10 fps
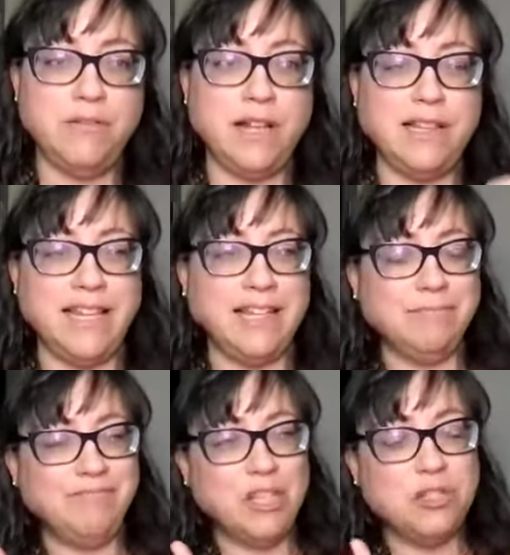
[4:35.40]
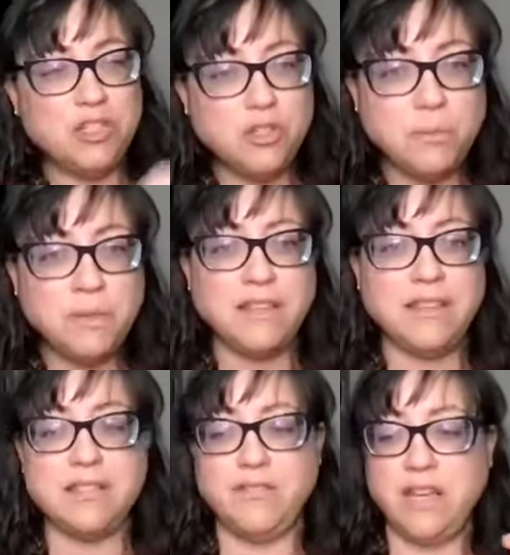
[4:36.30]
like consuming
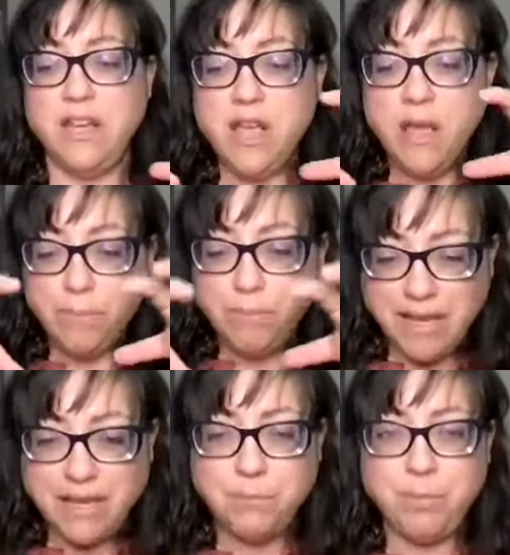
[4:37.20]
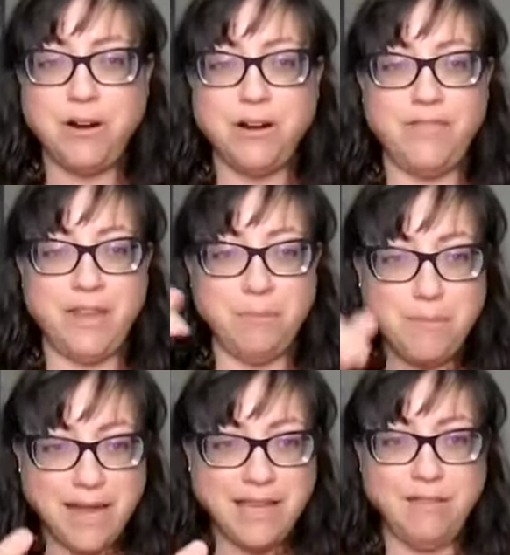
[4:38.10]
things of it, being a part of it,
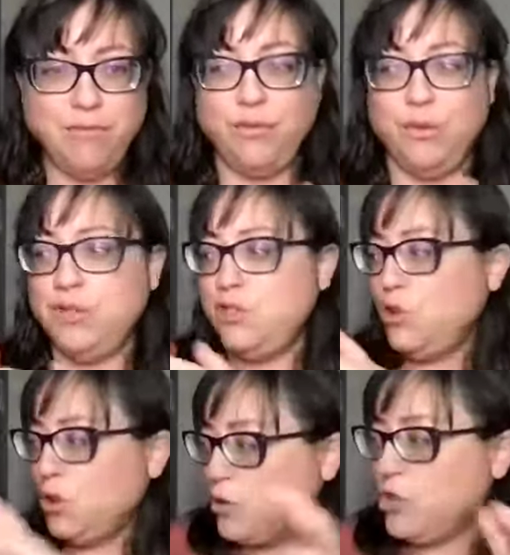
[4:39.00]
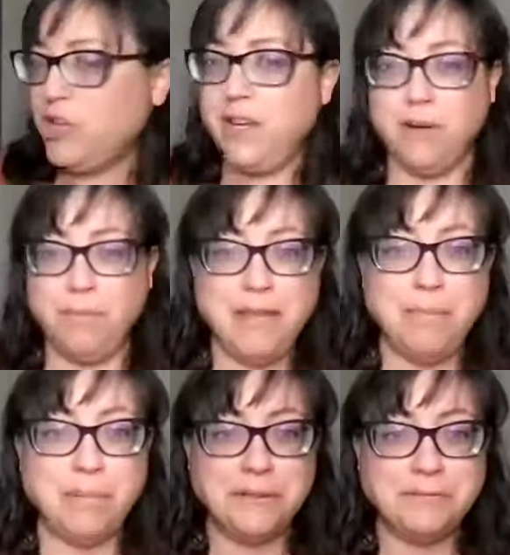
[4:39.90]
making foods, nourishing our
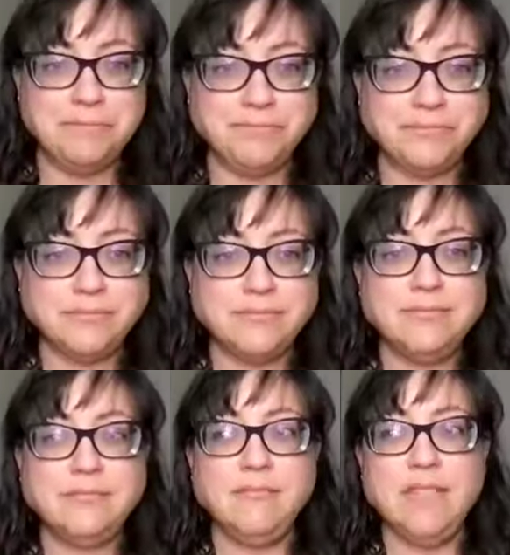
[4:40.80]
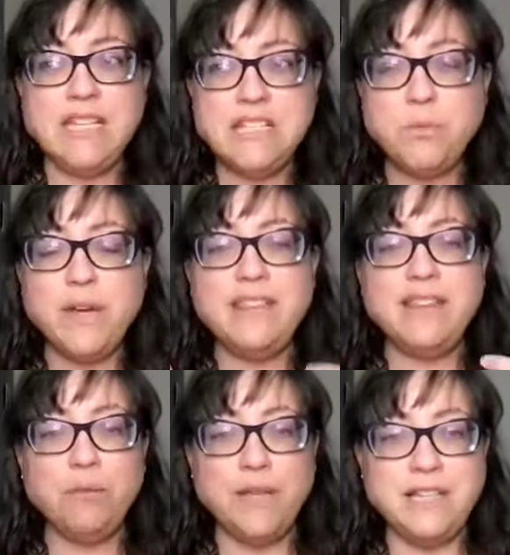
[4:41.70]
people, is a way
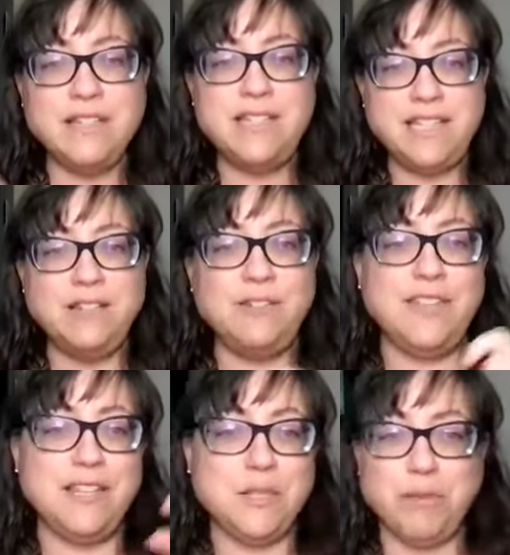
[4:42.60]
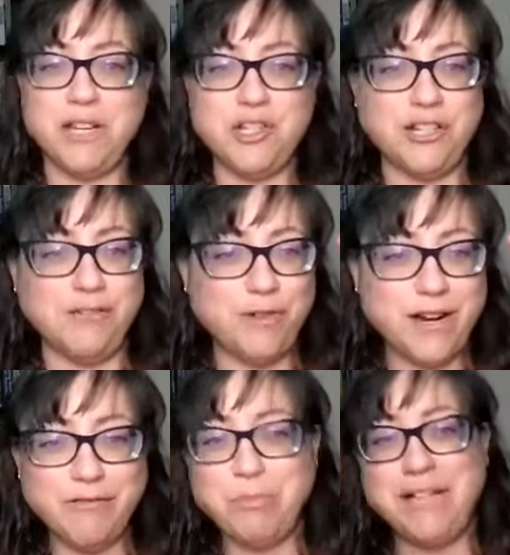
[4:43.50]
that we continue the expression of
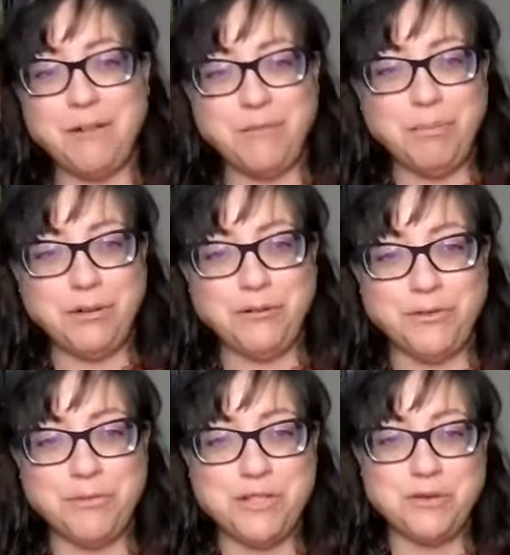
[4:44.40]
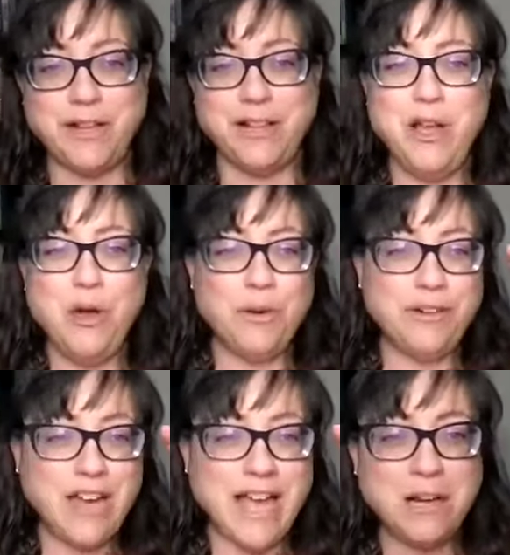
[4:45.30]
whatever plant we pulled from the soil,
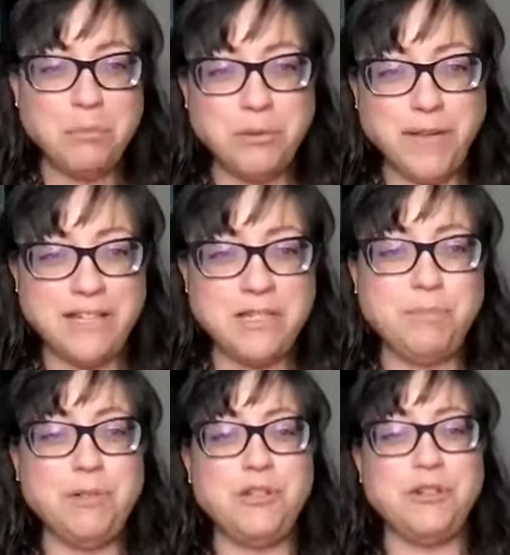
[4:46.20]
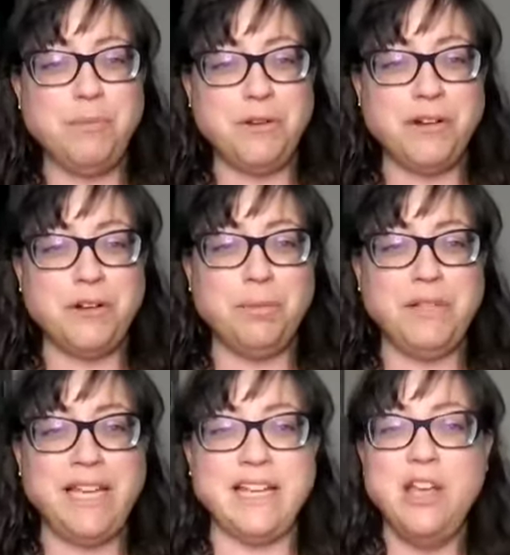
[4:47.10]
whatever animal we had to butcher to put on our
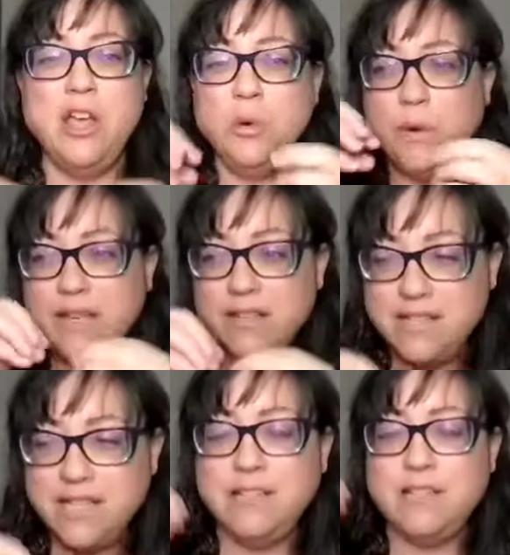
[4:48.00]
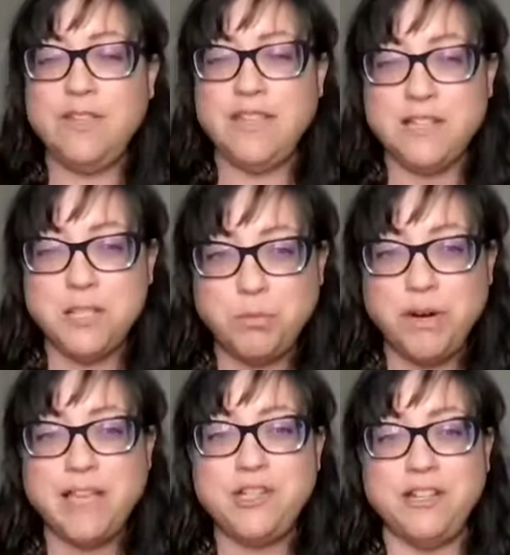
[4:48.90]
plate. We continue the
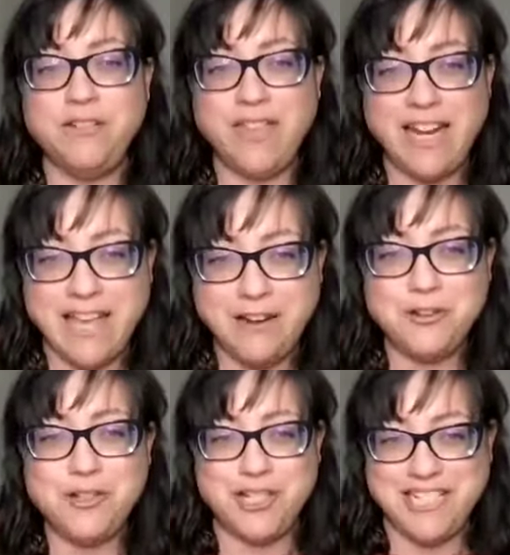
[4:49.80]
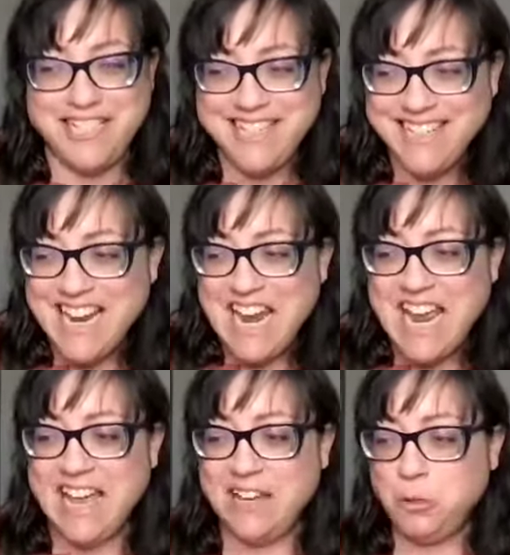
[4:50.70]
expression of that energy,
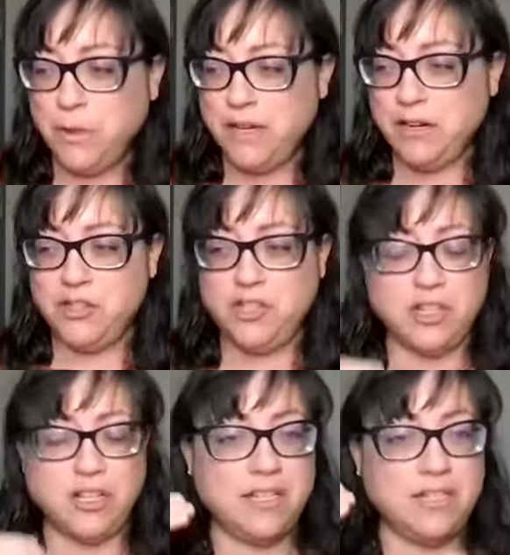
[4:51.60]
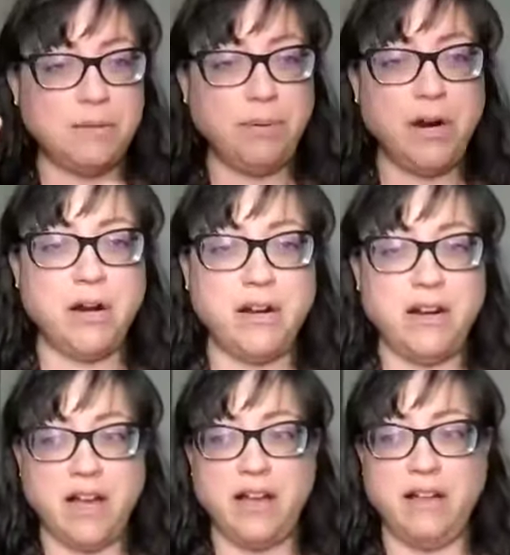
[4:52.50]
and we are just a part
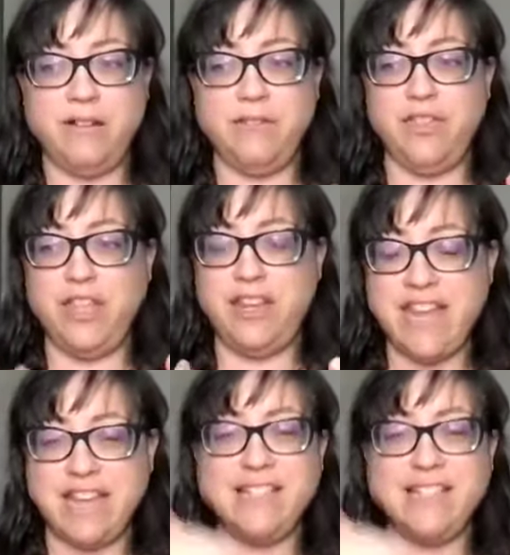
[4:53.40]
of the next